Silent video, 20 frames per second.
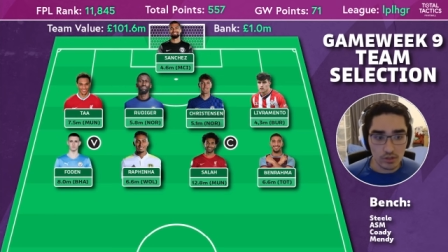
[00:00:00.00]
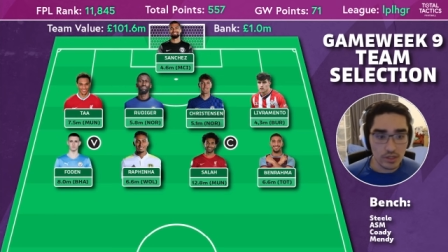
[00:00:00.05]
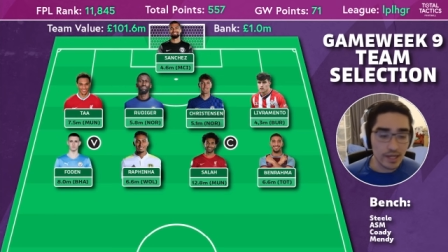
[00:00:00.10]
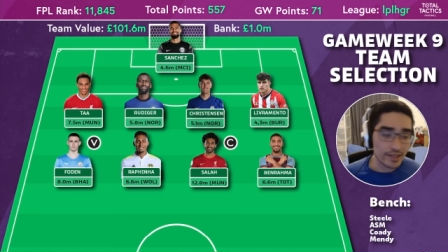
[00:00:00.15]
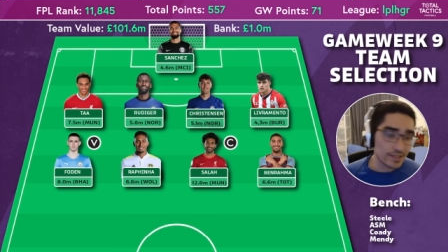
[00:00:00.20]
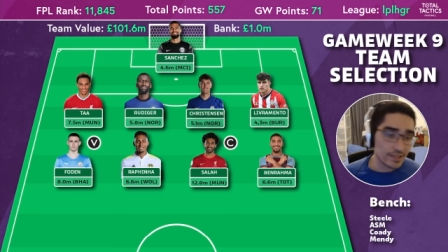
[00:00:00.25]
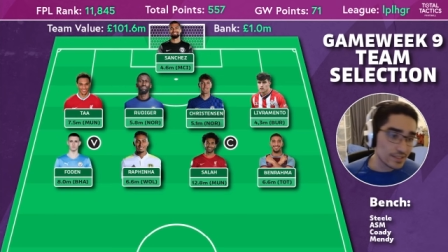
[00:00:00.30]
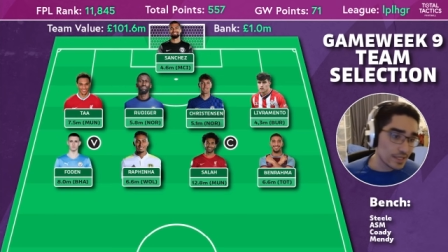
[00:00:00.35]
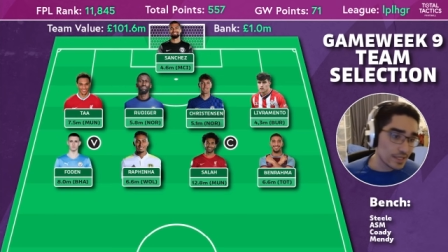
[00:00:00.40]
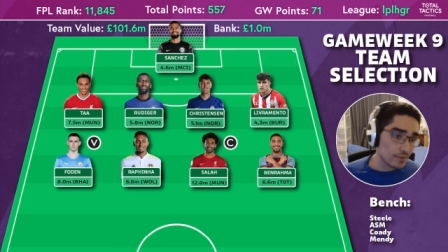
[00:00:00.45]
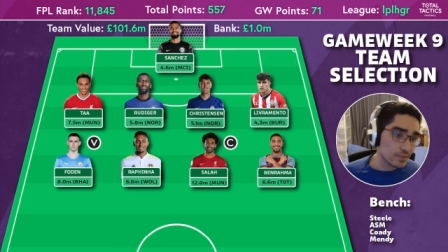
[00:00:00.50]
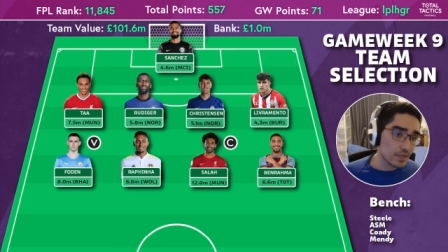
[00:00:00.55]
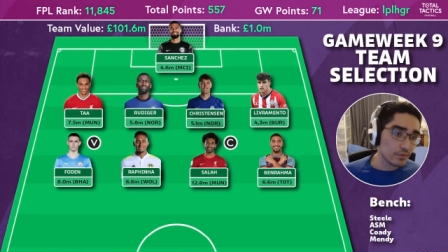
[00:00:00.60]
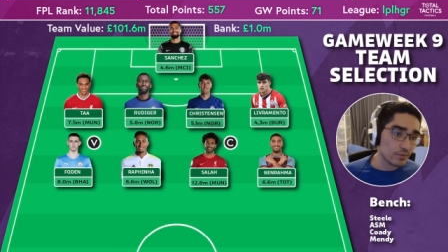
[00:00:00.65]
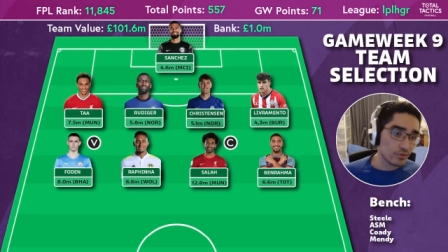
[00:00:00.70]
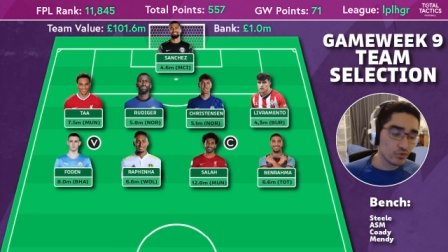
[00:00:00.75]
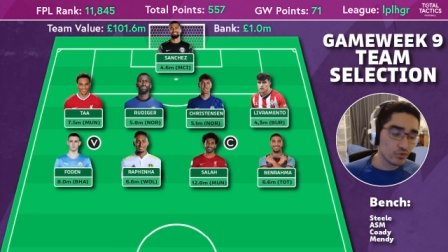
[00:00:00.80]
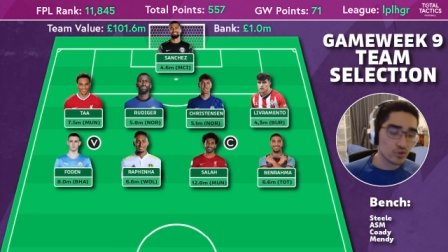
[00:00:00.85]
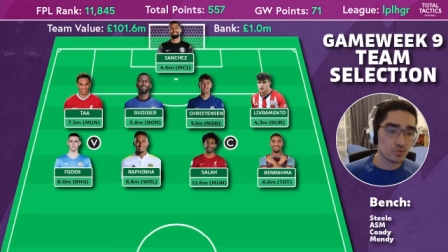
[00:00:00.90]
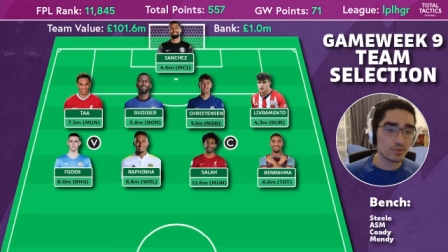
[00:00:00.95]
At the same time,
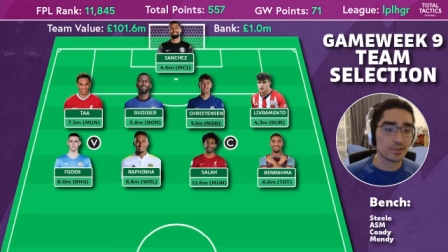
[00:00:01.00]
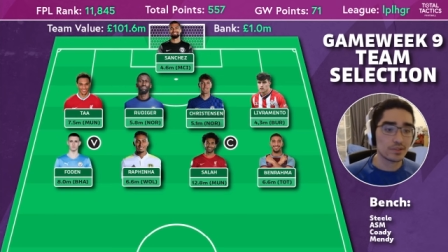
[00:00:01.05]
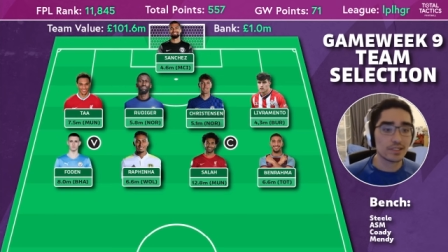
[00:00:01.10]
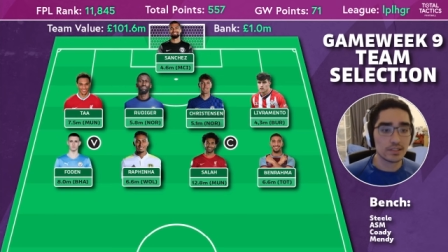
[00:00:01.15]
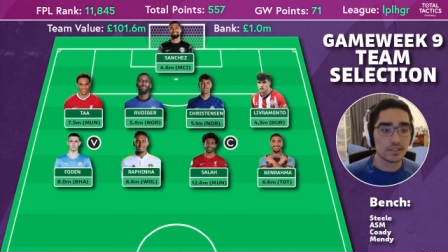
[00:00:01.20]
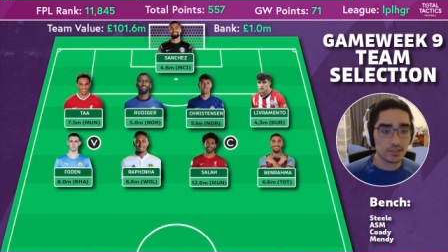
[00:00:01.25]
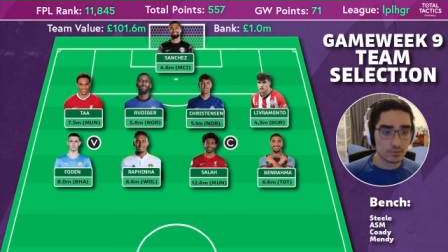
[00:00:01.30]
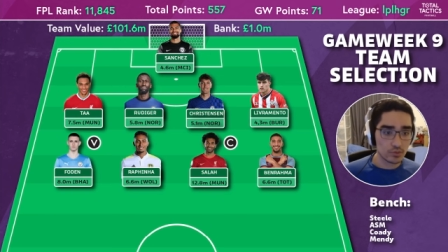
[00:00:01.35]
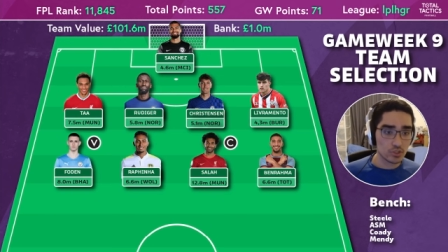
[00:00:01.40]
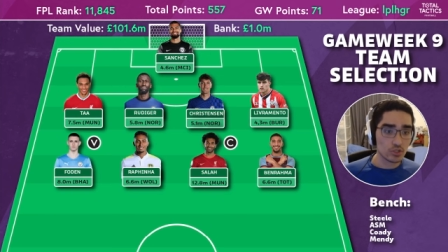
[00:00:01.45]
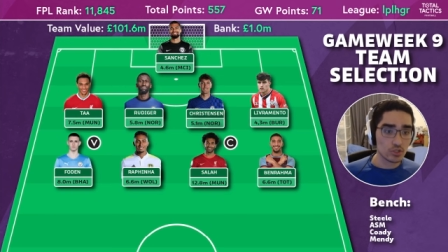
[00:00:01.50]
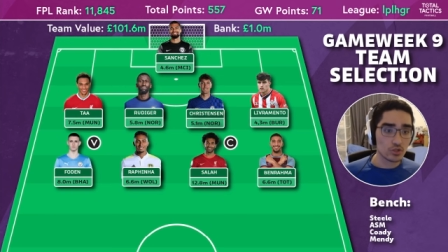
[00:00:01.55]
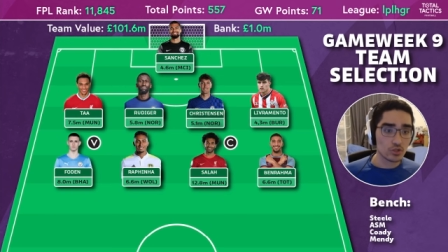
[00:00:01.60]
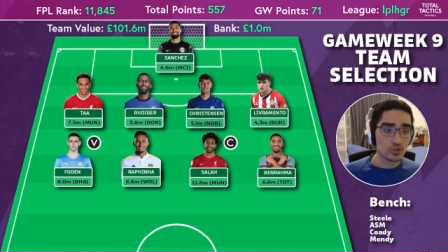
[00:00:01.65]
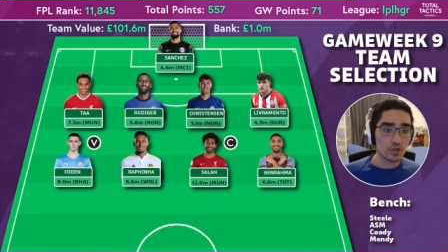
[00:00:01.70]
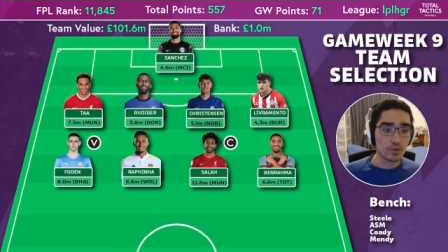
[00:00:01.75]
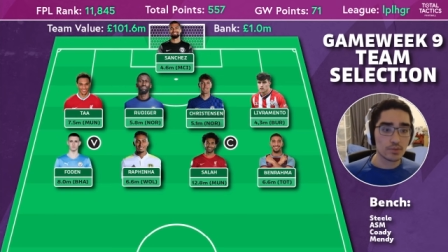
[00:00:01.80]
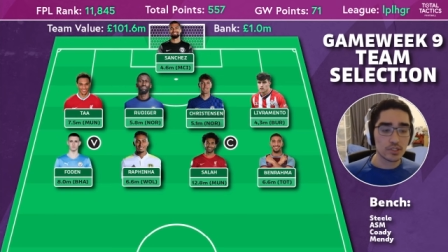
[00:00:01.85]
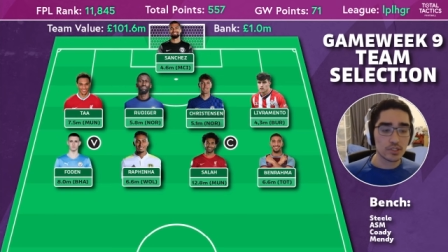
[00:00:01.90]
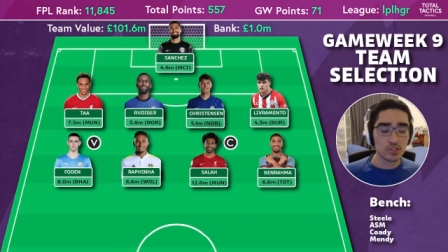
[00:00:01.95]
of course, we've seen some
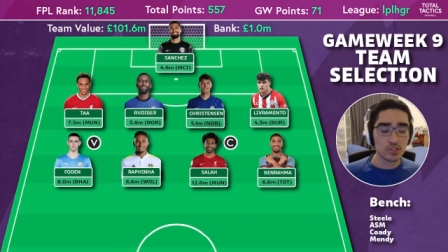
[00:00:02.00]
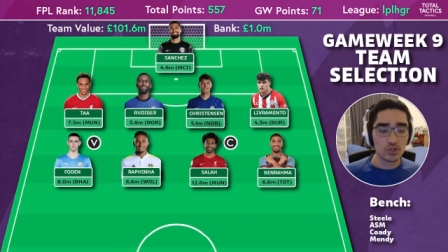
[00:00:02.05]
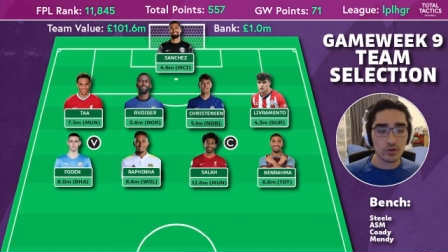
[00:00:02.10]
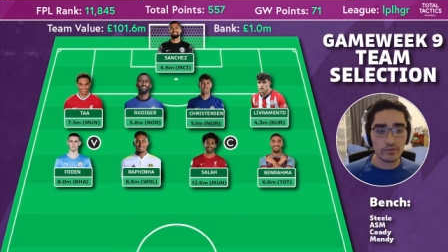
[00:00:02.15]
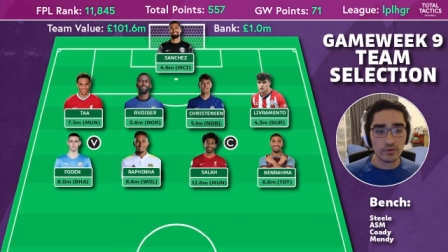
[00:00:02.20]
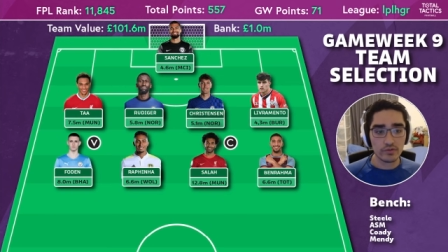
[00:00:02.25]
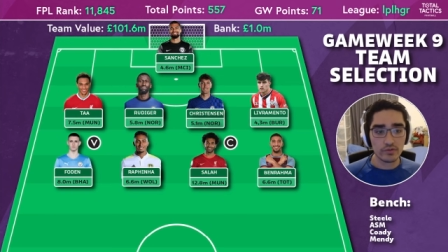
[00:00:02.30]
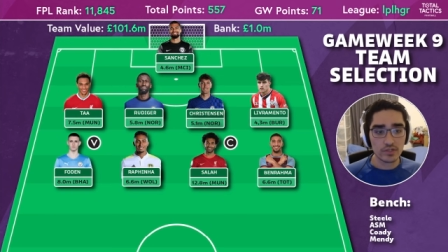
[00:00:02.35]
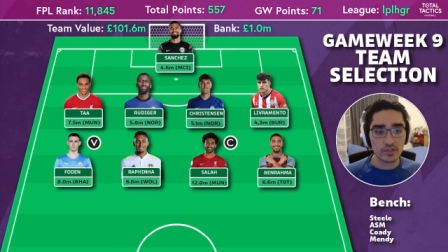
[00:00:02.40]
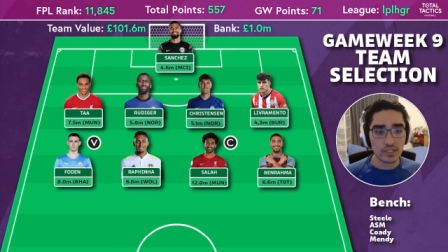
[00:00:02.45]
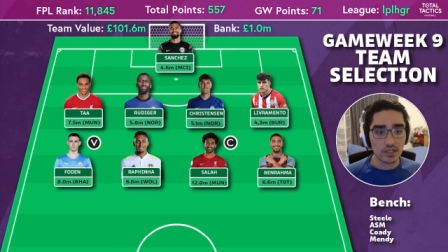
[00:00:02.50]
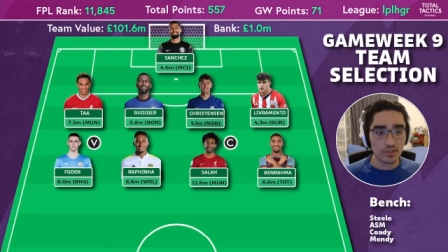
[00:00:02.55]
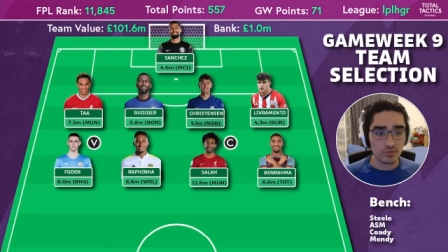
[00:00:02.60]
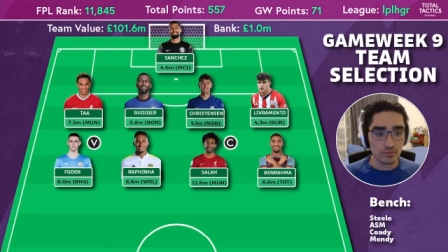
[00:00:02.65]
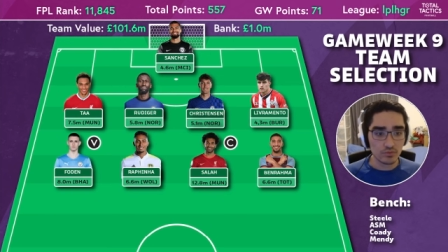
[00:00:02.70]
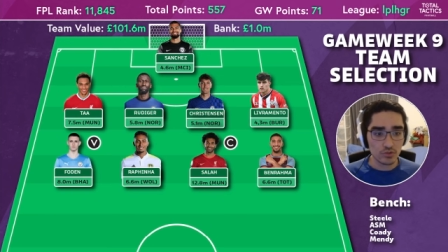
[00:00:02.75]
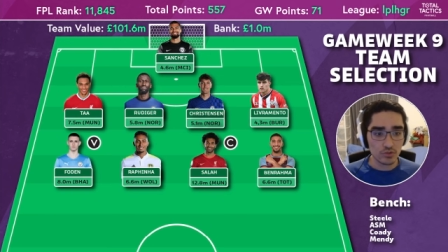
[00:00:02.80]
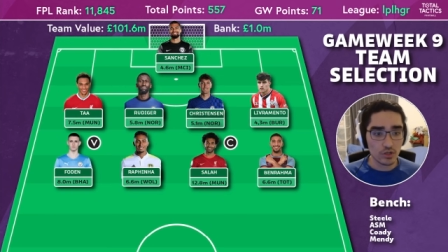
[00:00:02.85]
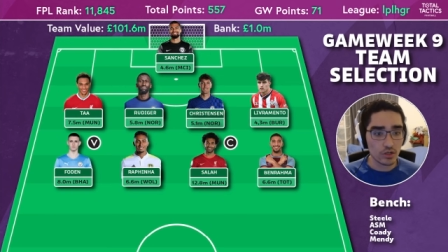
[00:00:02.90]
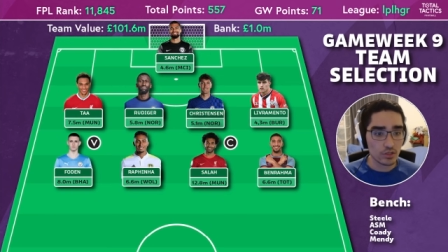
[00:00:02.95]
topsy turvy results from
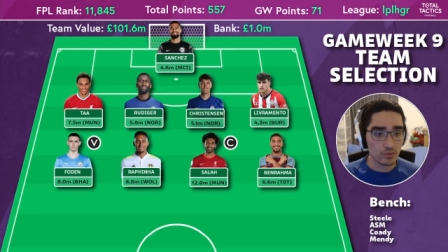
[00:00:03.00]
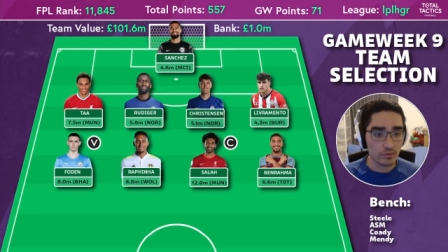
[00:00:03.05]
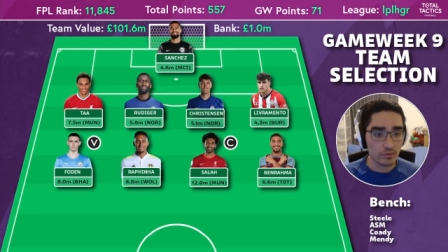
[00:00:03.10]
Tottenham.